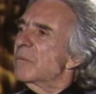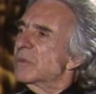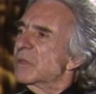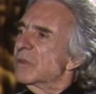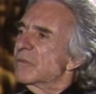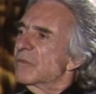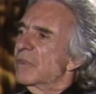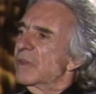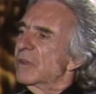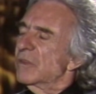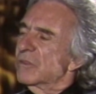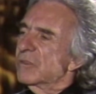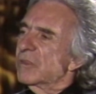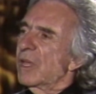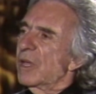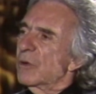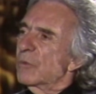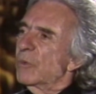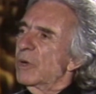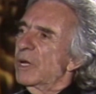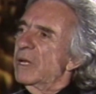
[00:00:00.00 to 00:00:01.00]
it feels
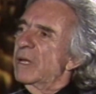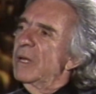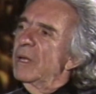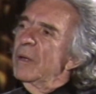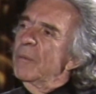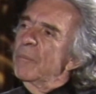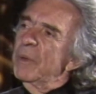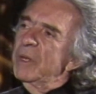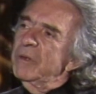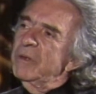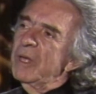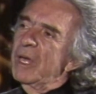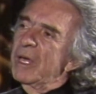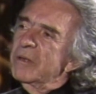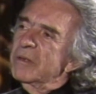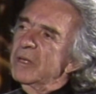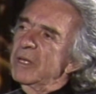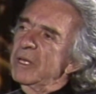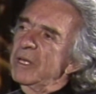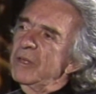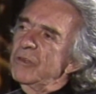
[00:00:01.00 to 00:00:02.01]
that way, but
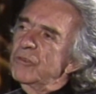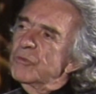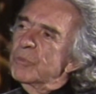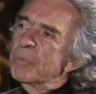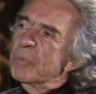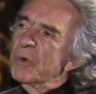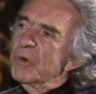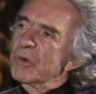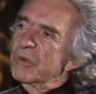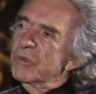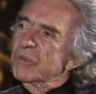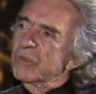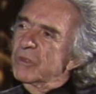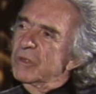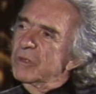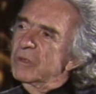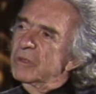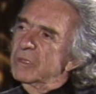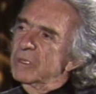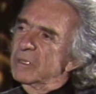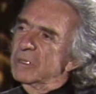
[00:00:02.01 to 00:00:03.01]
yet each
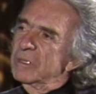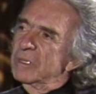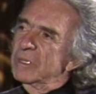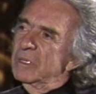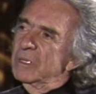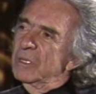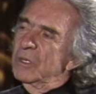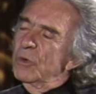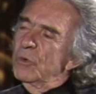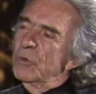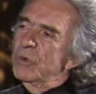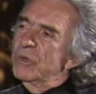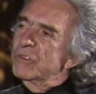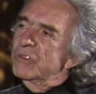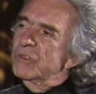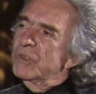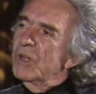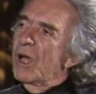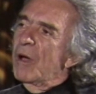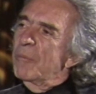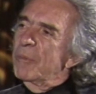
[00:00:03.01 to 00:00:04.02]
person who is
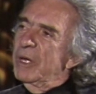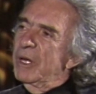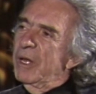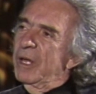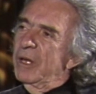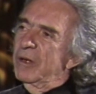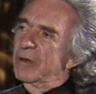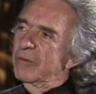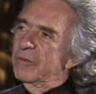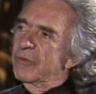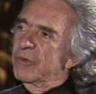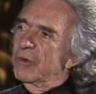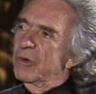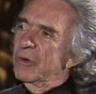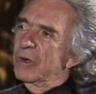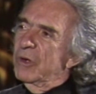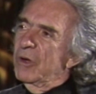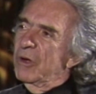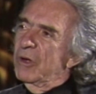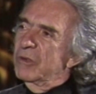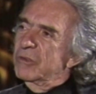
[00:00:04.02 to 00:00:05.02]
nominated for
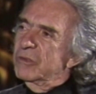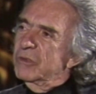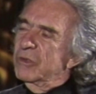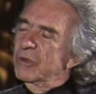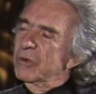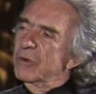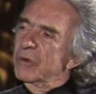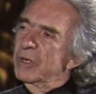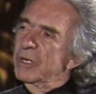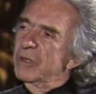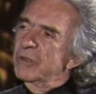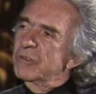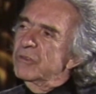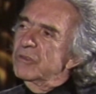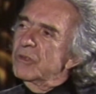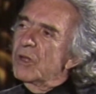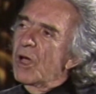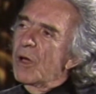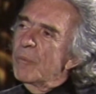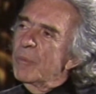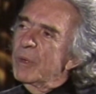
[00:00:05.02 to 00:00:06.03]
an Oscar is
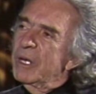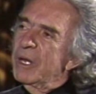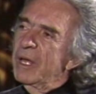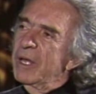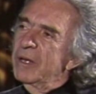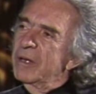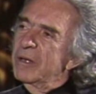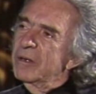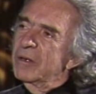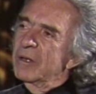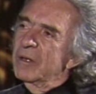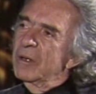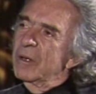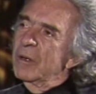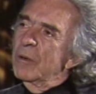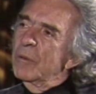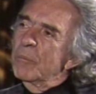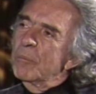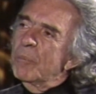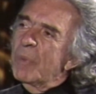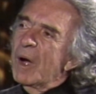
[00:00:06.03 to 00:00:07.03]
nominated
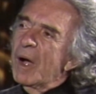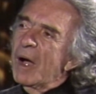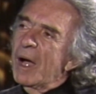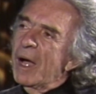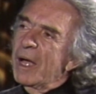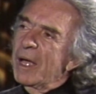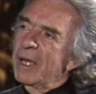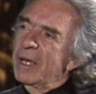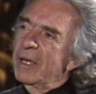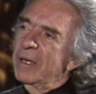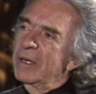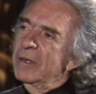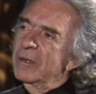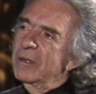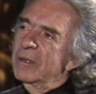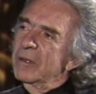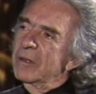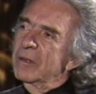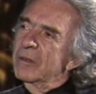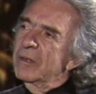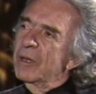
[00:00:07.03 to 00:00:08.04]
by
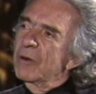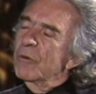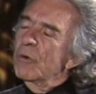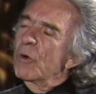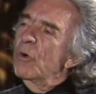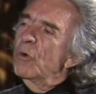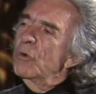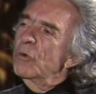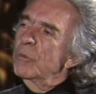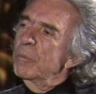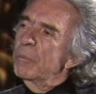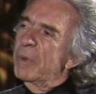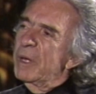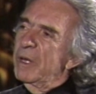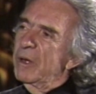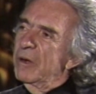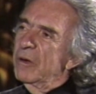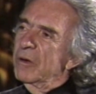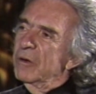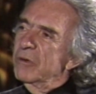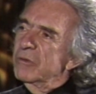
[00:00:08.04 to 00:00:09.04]
their own
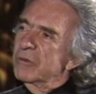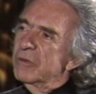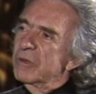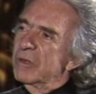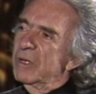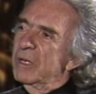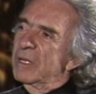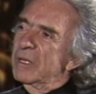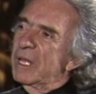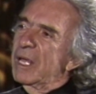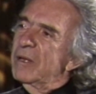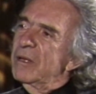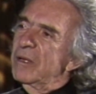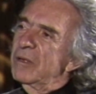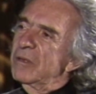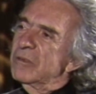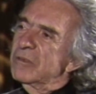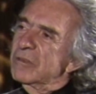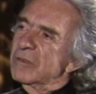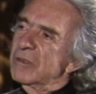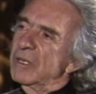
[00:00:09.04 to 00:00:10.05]
peers. That
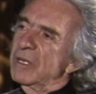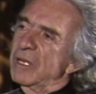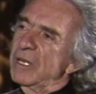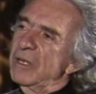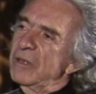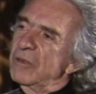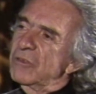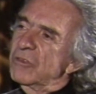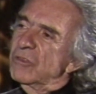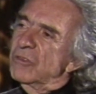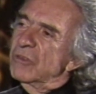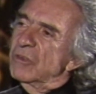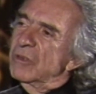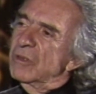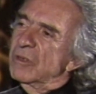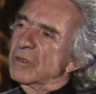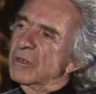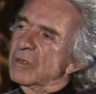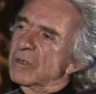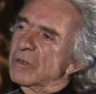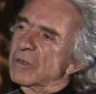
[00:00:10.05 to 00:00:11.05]
is, each
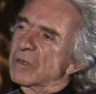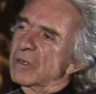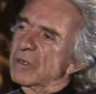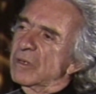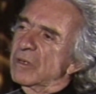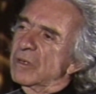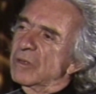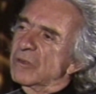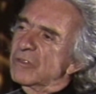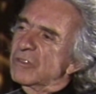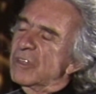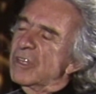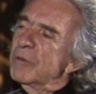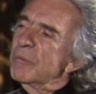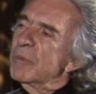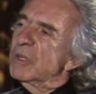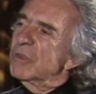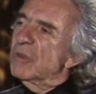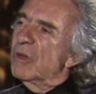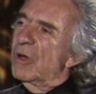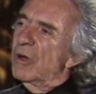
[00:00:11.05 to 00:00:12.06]

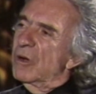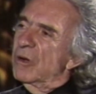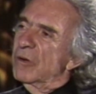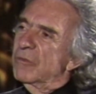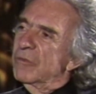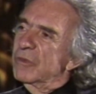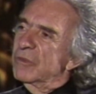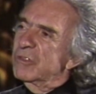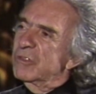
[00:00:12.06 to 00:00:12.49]
cinematographer,